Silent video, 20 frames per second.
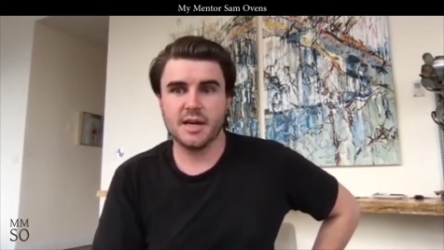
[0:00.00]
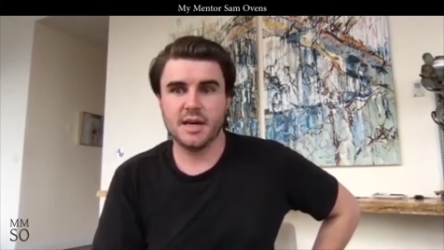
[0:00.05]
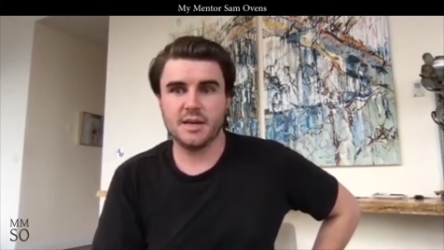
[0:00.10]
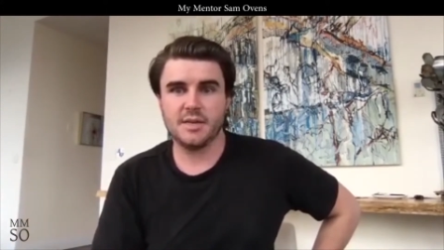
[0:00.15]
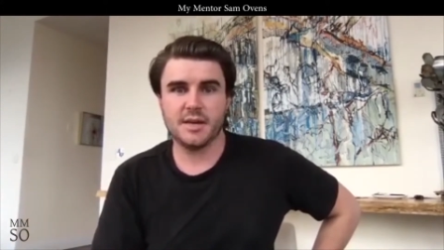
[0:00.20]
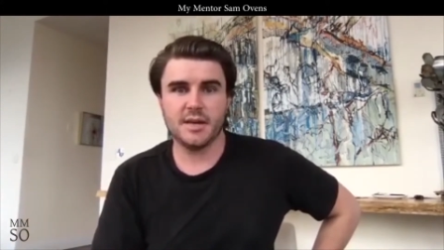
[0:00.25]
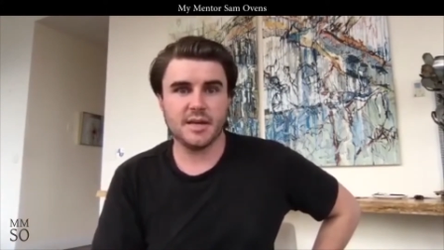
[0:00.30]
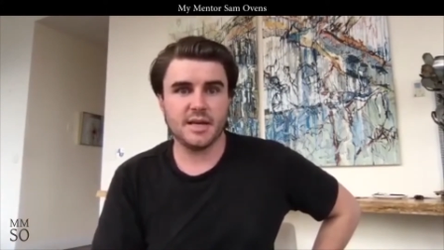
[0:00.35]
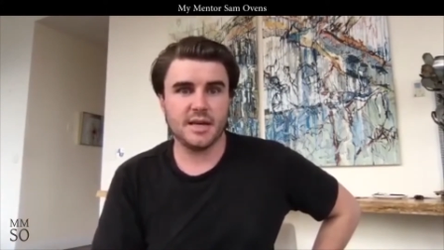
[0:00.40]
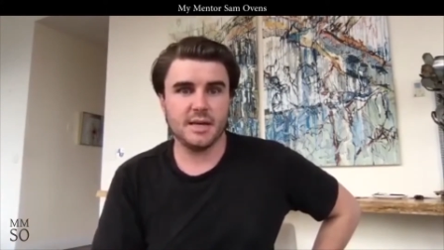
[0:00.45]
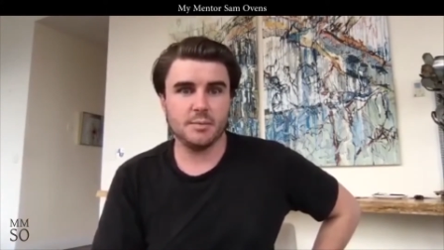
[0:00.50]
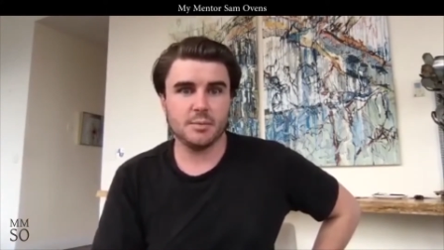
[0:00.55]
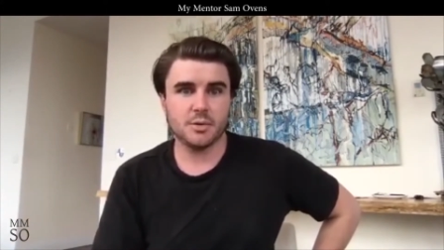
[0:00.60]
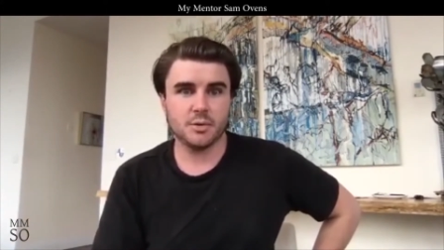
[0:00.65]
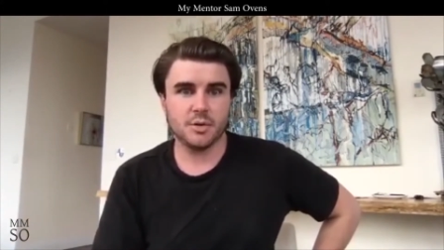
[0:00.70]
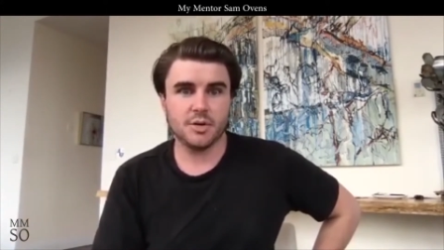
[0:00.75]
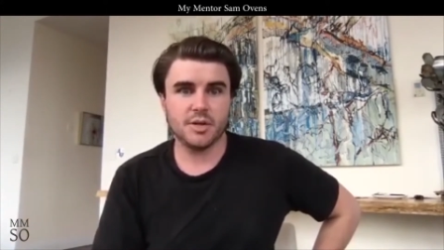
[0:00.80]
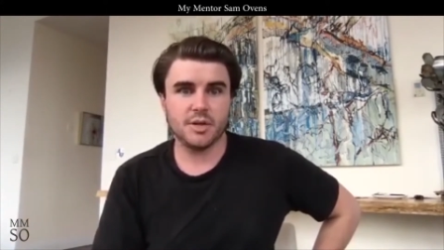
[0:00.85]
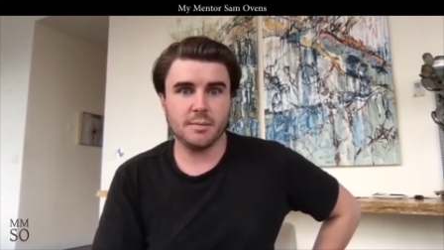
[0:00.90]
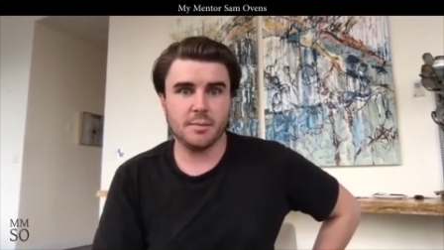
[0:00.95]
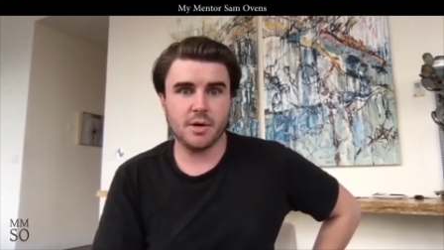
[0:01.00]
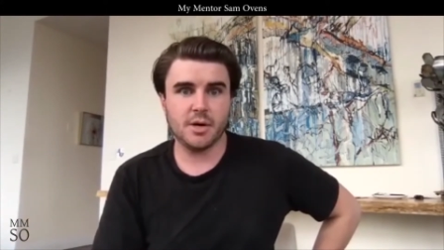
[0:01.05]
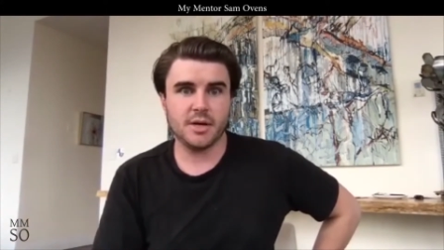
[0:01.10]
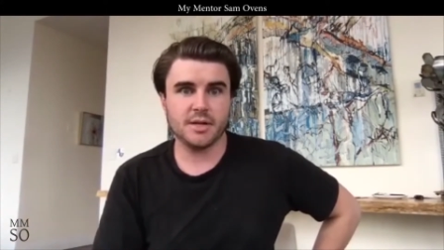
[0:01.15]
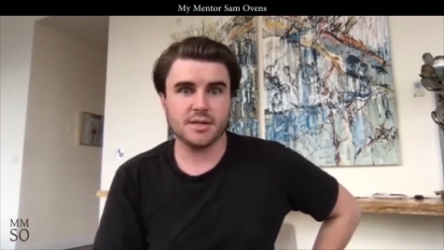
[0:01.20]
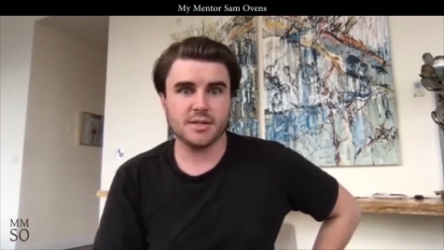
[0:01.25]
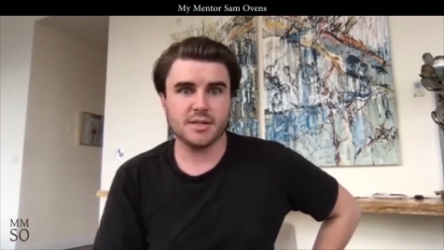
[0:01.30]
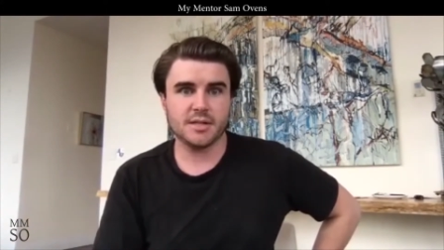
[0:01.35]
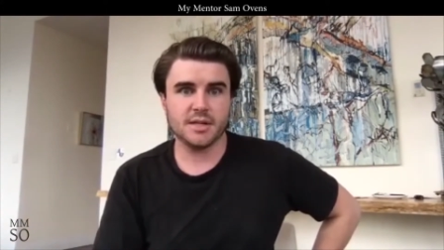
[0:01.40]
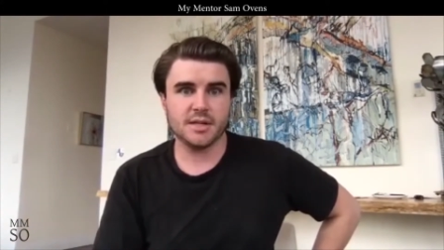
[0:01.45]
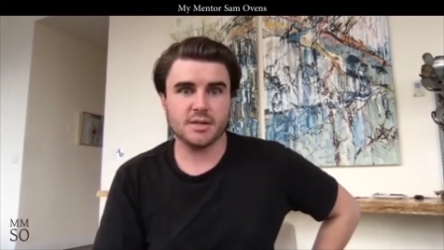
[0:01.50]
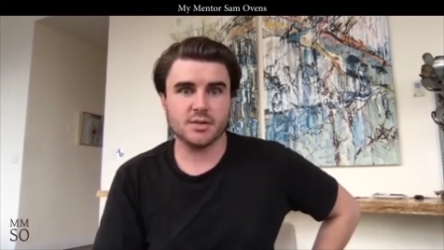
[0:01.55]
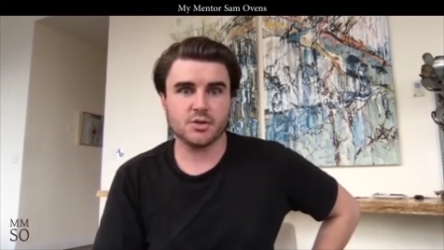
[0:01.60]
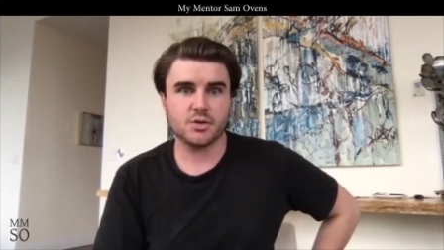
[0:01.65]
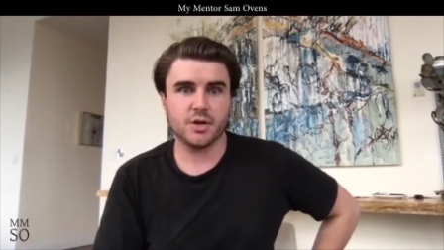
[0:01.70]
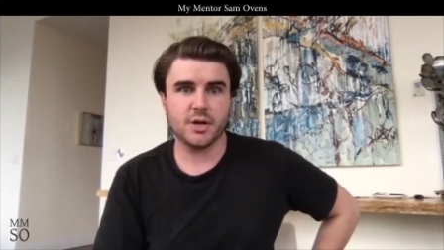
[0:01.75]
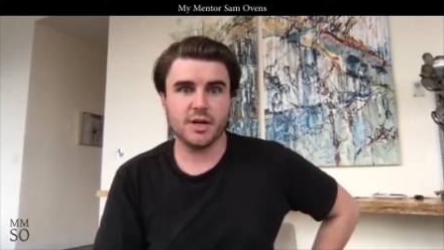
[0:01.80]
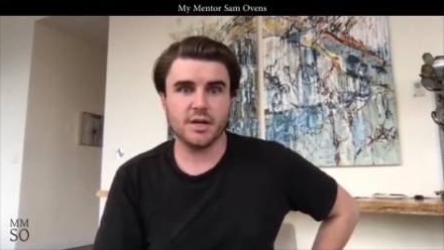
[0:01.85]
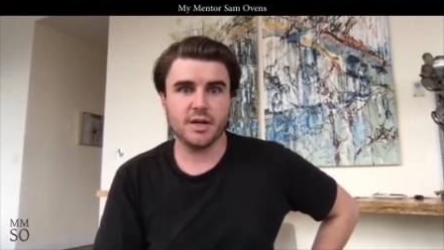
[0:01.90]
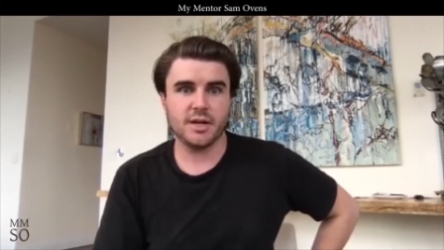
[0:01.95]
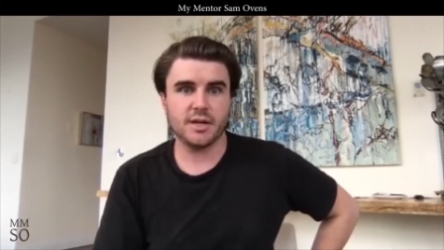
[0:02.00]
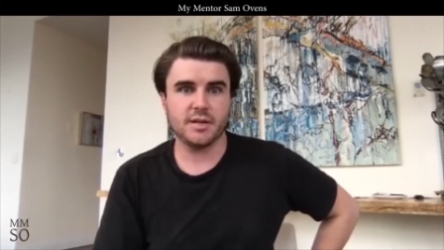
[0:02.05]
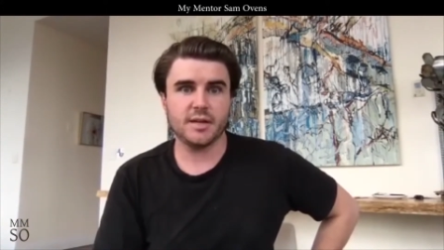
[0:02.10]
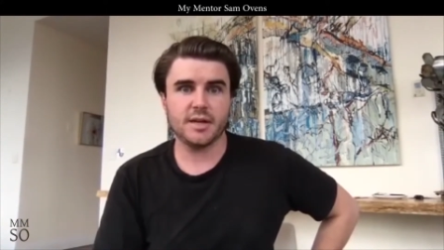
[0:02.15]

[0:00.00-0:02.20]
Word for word: and they keep doing their mindset training,